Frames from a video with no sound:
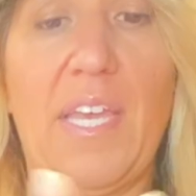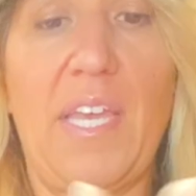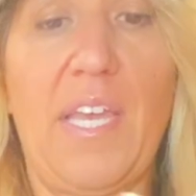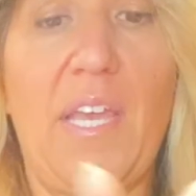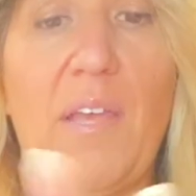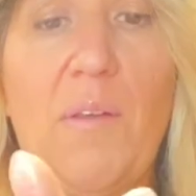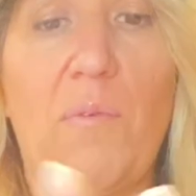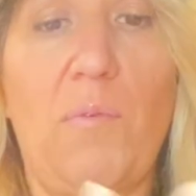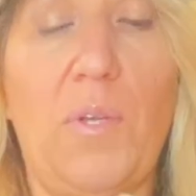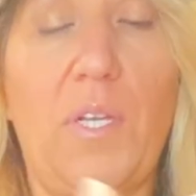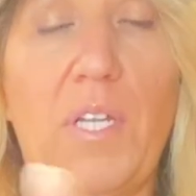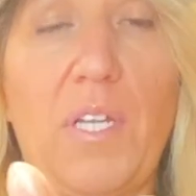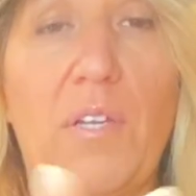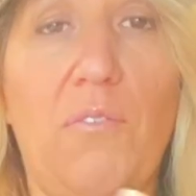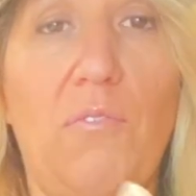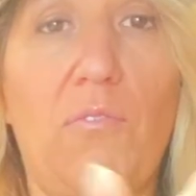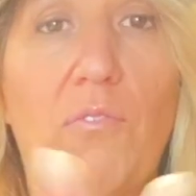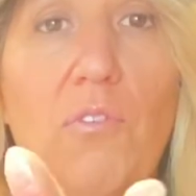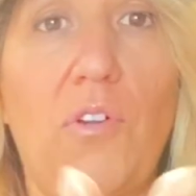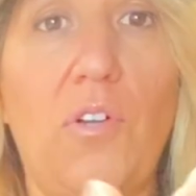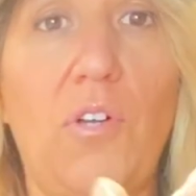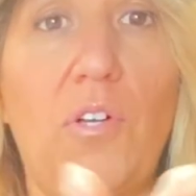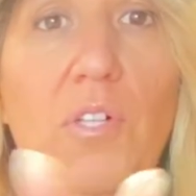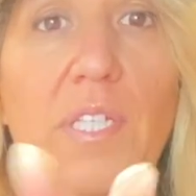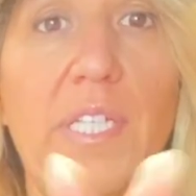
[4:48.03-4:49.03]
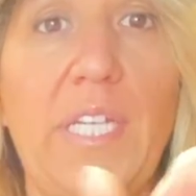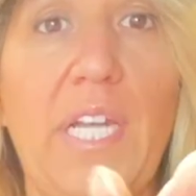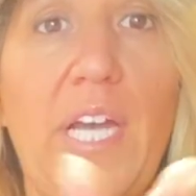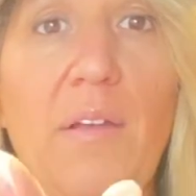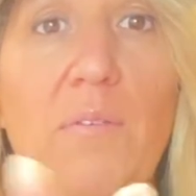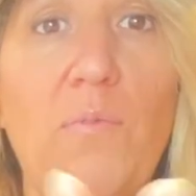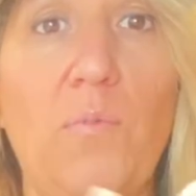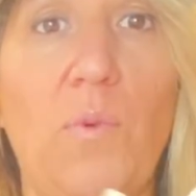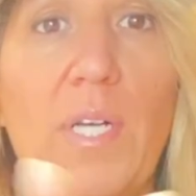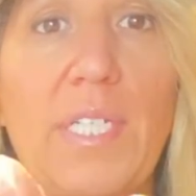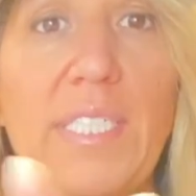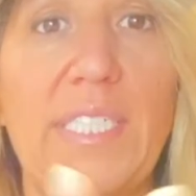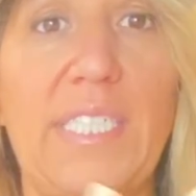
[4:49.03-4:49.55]
and we're gonna roll it
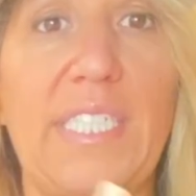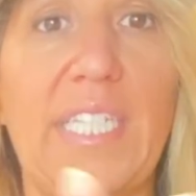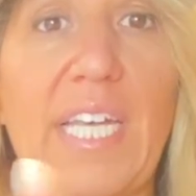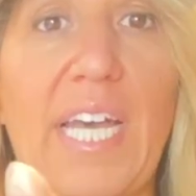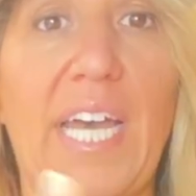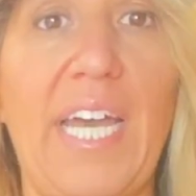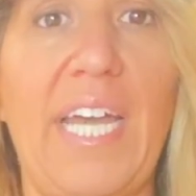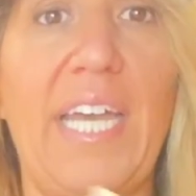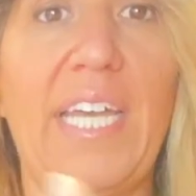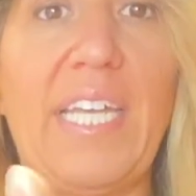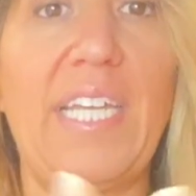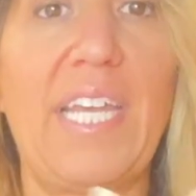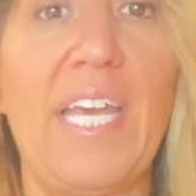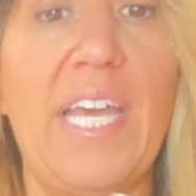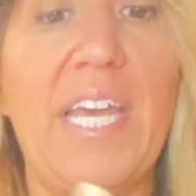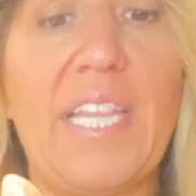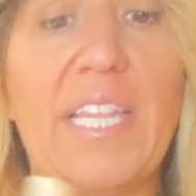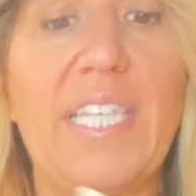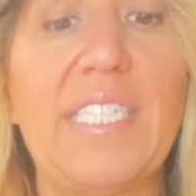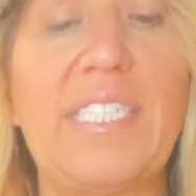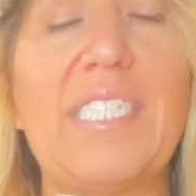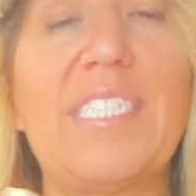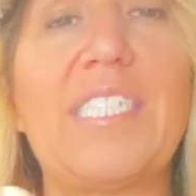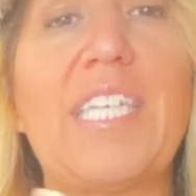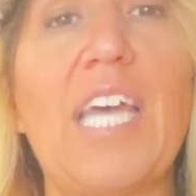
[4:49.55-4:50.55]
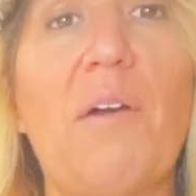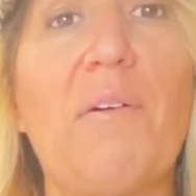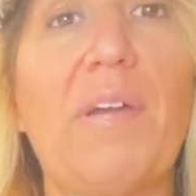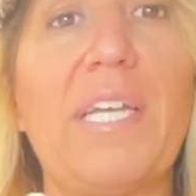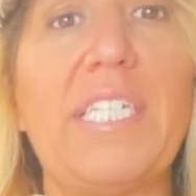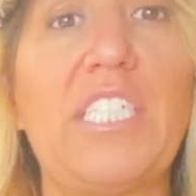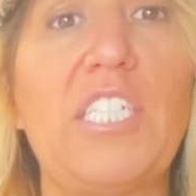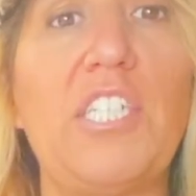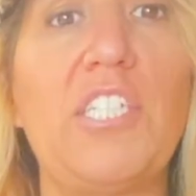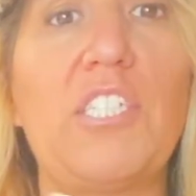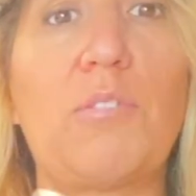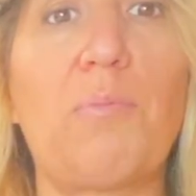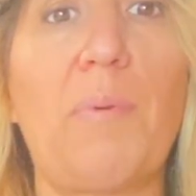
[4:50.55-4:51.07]
on one side. This is how I
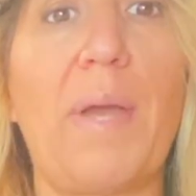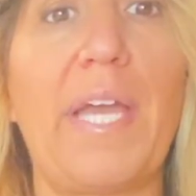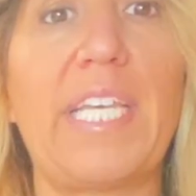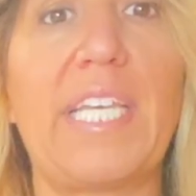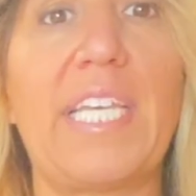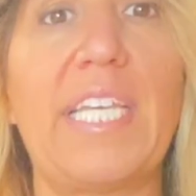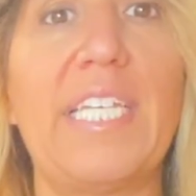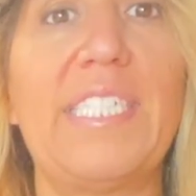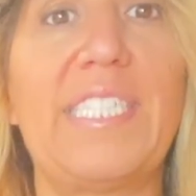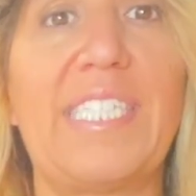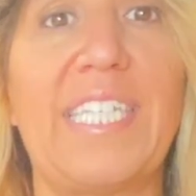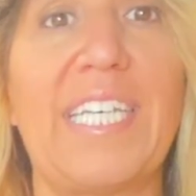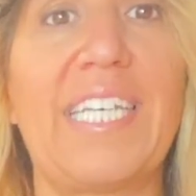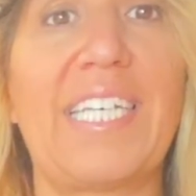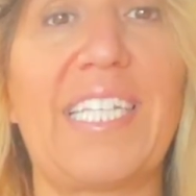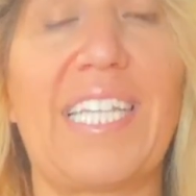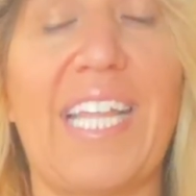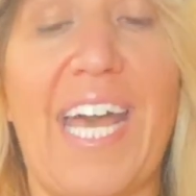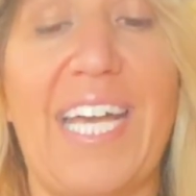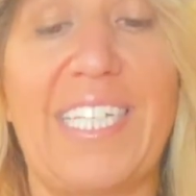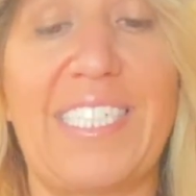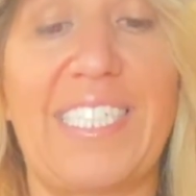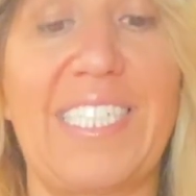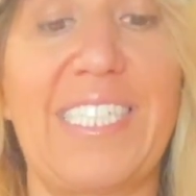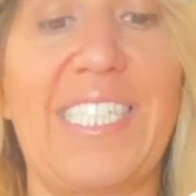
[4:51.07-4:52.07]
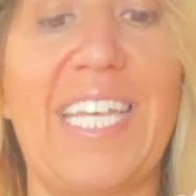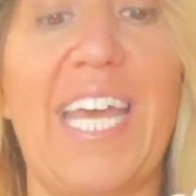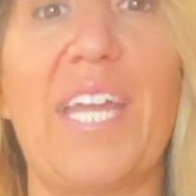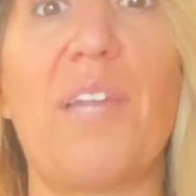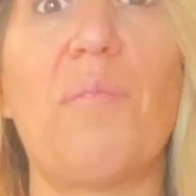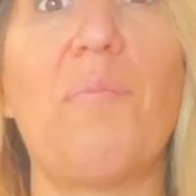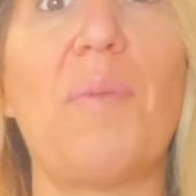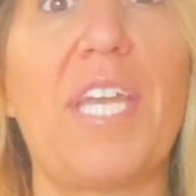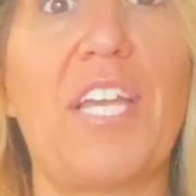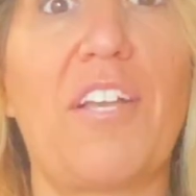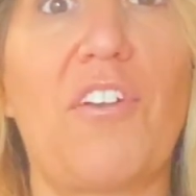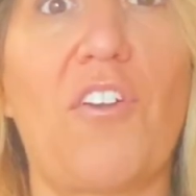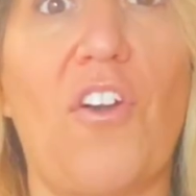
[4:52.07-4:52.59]
teach my kids in classes how to
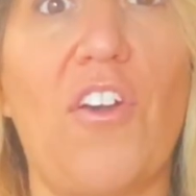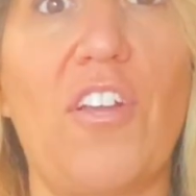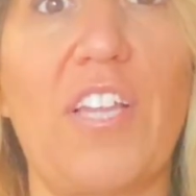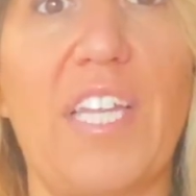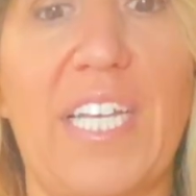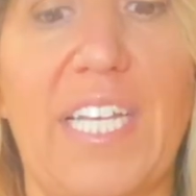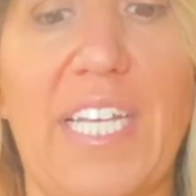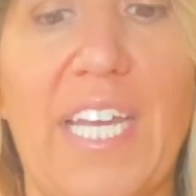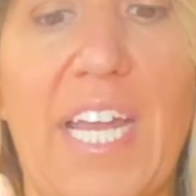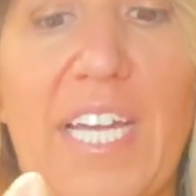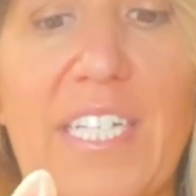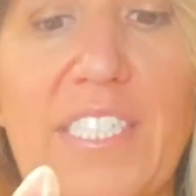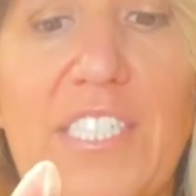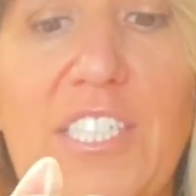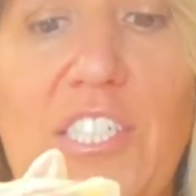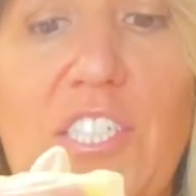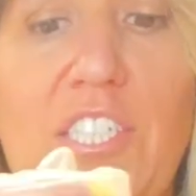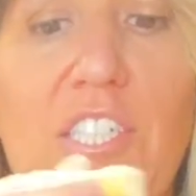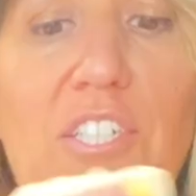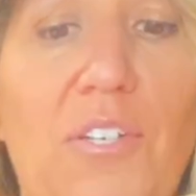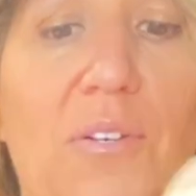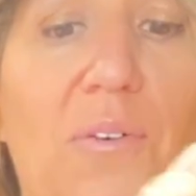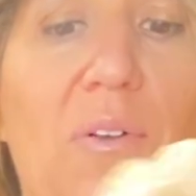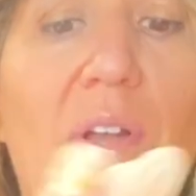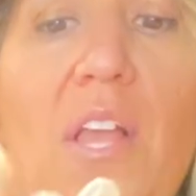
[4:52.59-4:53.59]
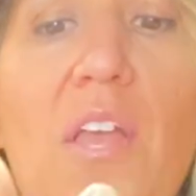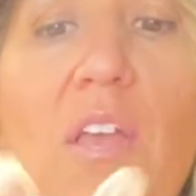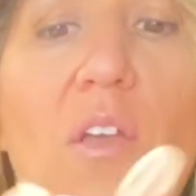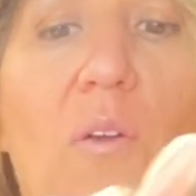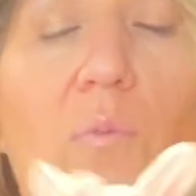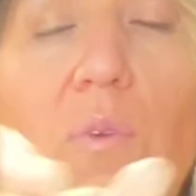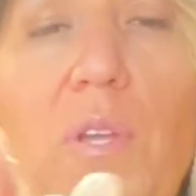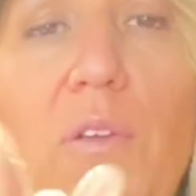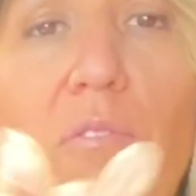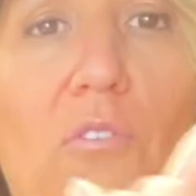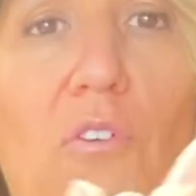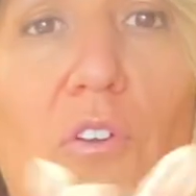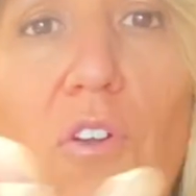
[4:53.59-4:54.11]
make garlic knots too.
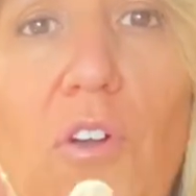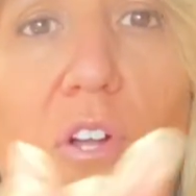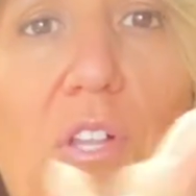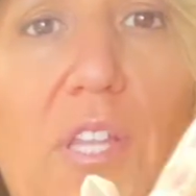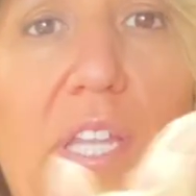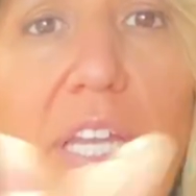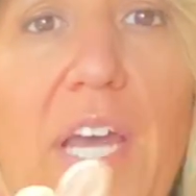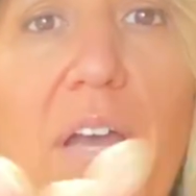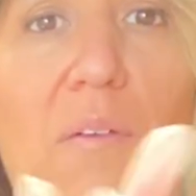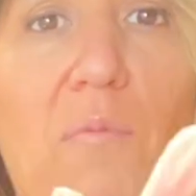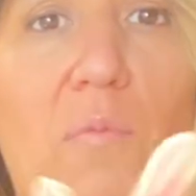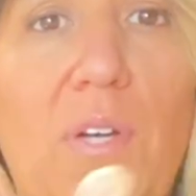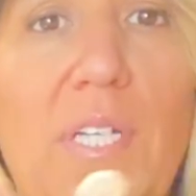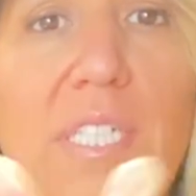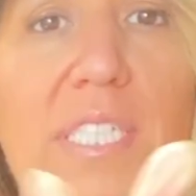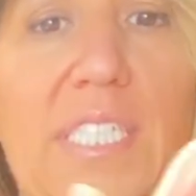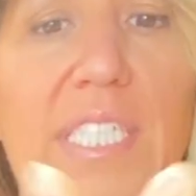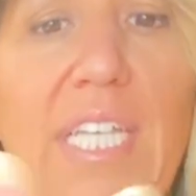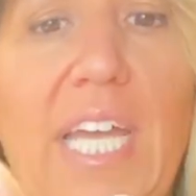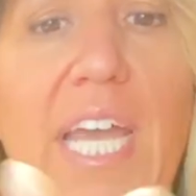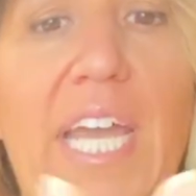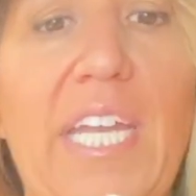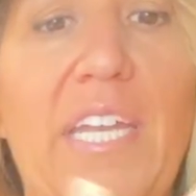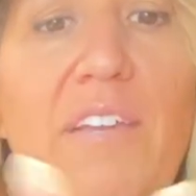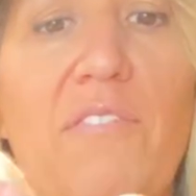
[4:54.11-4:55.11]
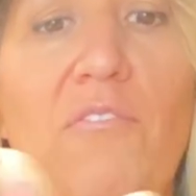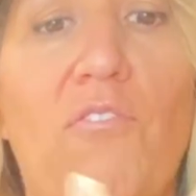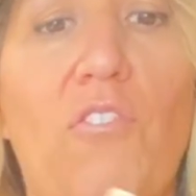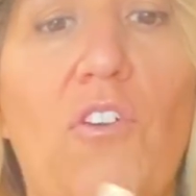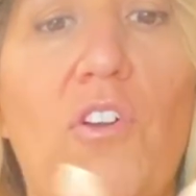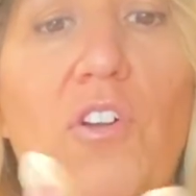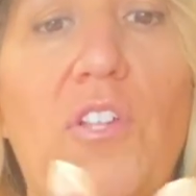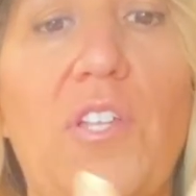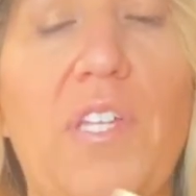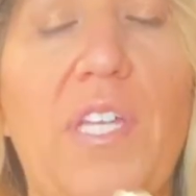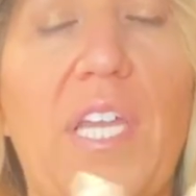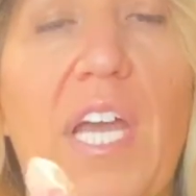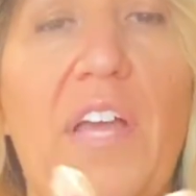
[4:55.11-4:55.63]
We roll it on one side and
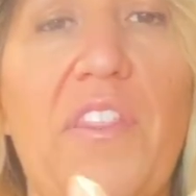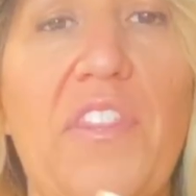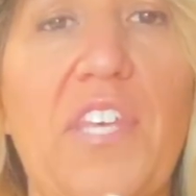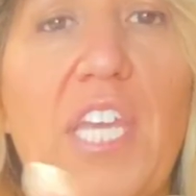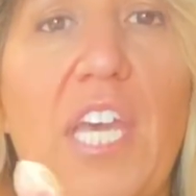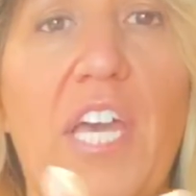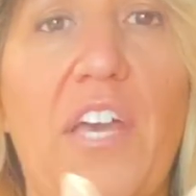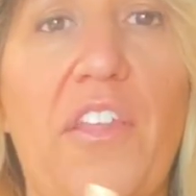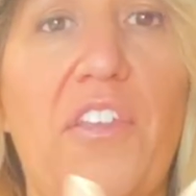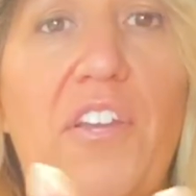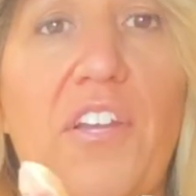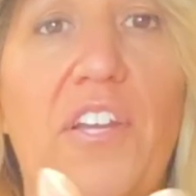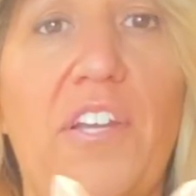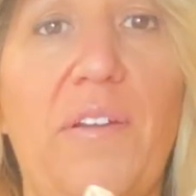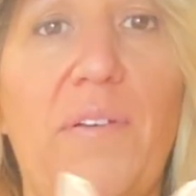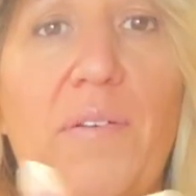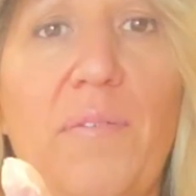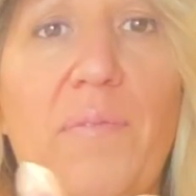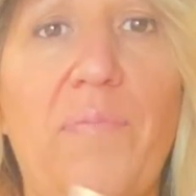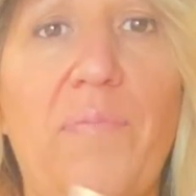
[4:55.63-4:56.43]
roll it on the other.